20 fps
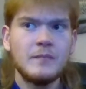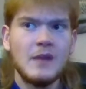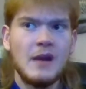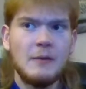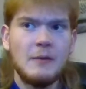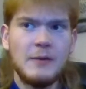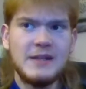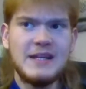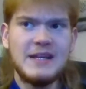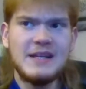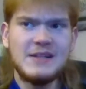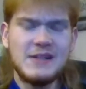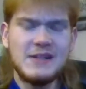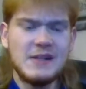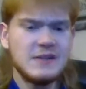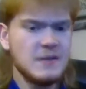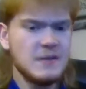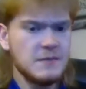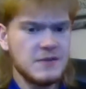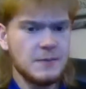We did see
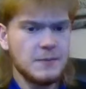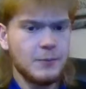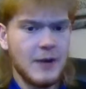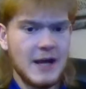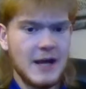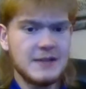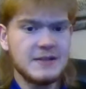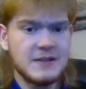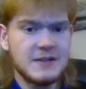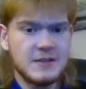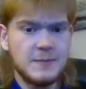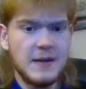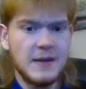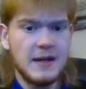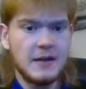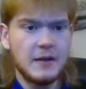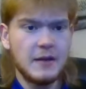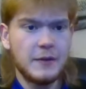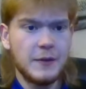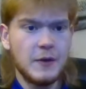some surprising speed
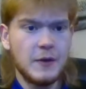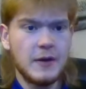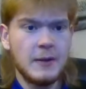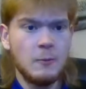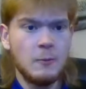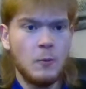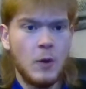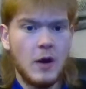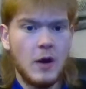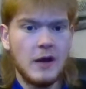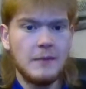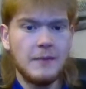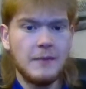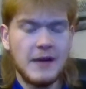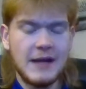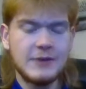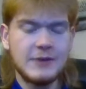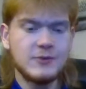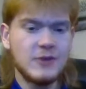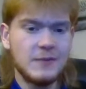out of the 31, but
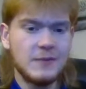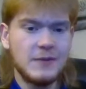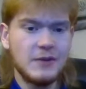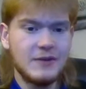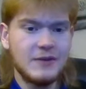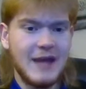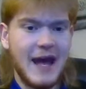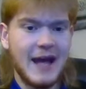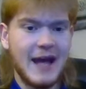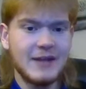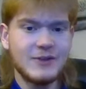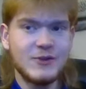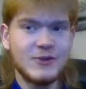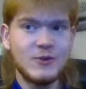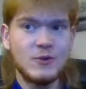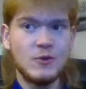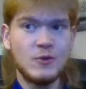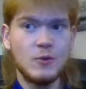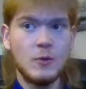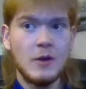I attribute that
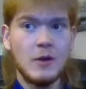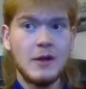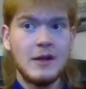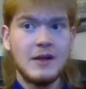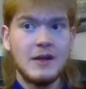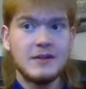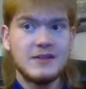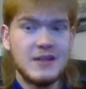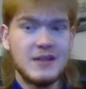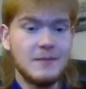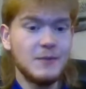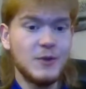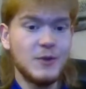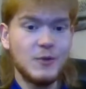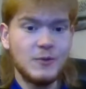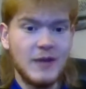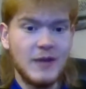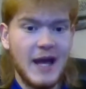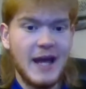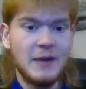to Tim
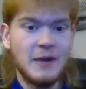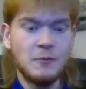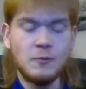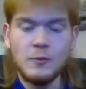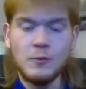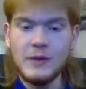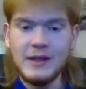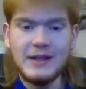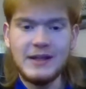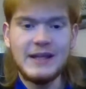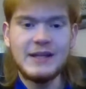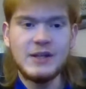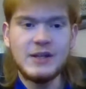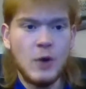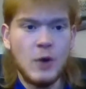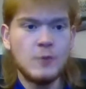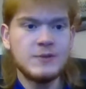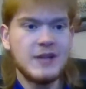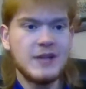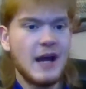Goulet really
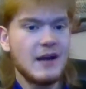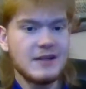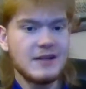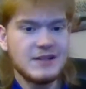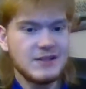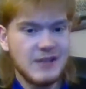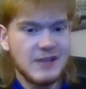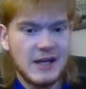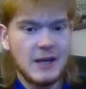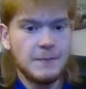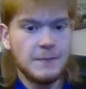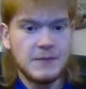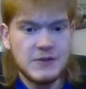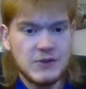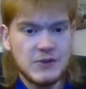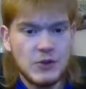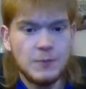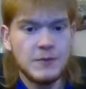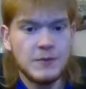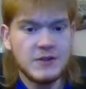knows how to set up a
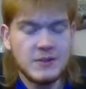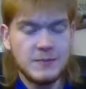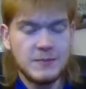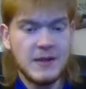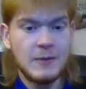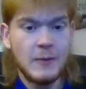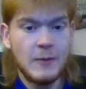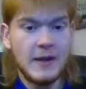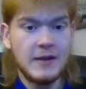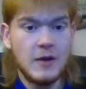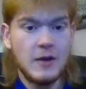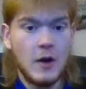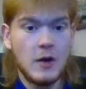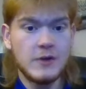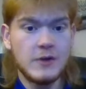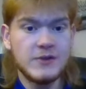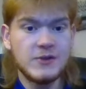super speedway car.